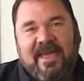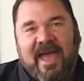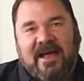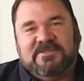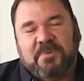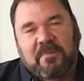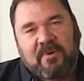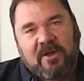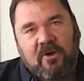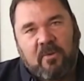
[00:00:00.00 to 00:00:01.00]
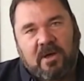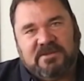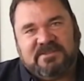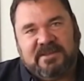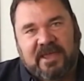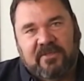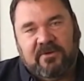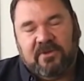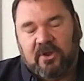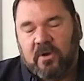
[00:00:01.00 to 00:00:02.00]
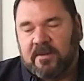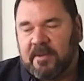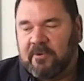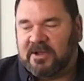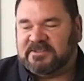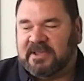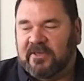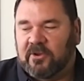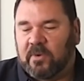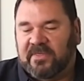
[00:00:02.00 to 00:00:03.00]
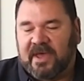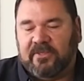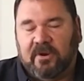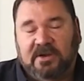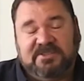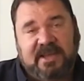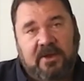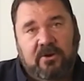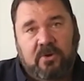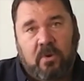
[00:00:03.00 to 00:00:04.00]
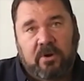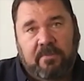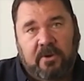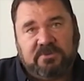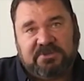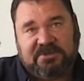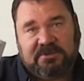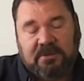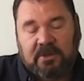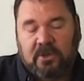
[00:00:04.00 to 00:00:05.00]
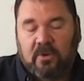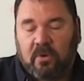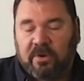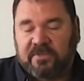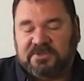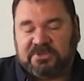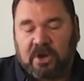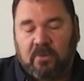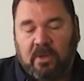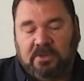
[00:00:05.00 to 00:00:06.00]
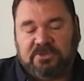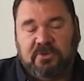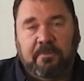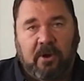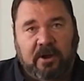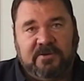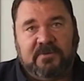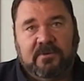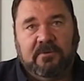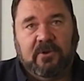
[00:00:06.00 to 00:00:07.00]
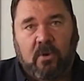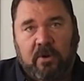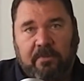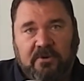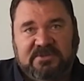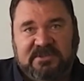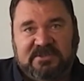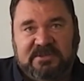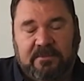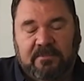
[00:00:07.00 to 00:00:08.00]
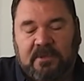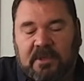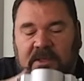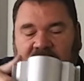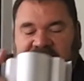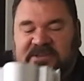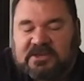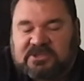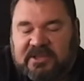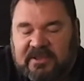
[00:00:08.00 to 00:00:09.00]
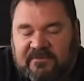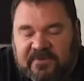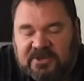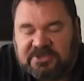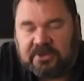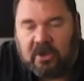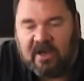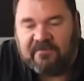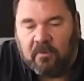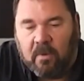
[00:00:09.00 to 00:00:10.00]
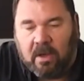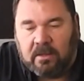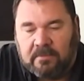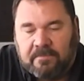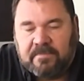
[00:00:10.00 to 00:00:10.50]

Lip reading: As we bring our walls together, they're going to be brought together with either our standard corner post or the Starwall two-part corner post system, essentially finishing off a wall.